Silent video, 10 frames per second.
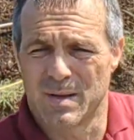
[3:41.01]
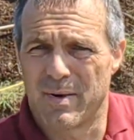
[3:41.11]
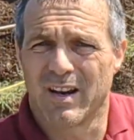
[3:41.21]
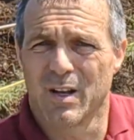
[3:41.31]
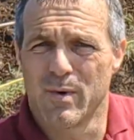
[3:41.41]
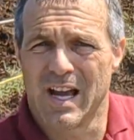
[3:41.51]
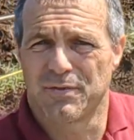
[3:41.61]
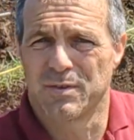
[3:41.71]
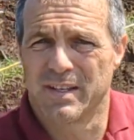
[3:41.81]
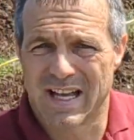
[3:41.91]
Apparently we
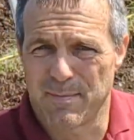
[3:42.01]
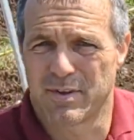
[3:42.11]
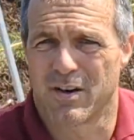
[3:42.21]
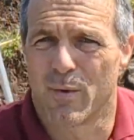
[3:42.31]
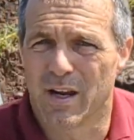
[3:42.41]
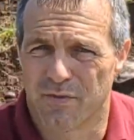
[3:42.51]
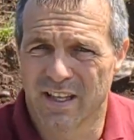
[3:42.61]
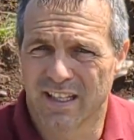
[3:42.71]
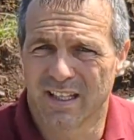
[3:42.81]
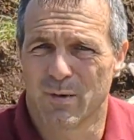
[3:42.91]
have to adapt our way of
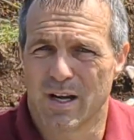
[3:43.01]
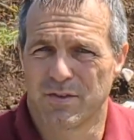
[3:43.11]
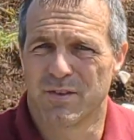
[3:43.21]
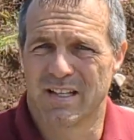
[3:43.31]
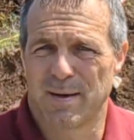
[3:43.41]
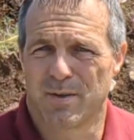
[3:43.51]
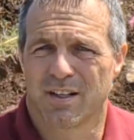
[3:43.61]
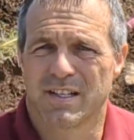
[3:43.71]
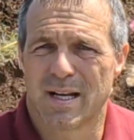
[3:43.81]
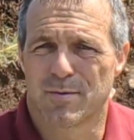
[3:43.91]
thinking, we have to adapt our
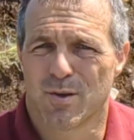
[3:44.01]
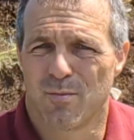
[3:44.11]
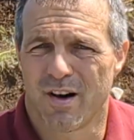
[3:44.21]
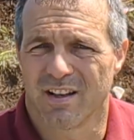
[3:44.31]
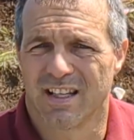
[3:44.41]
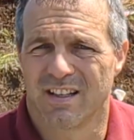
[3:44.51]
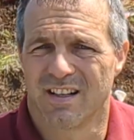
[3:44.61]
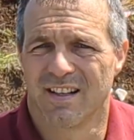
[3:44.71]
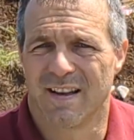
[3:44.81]
conceptual model here.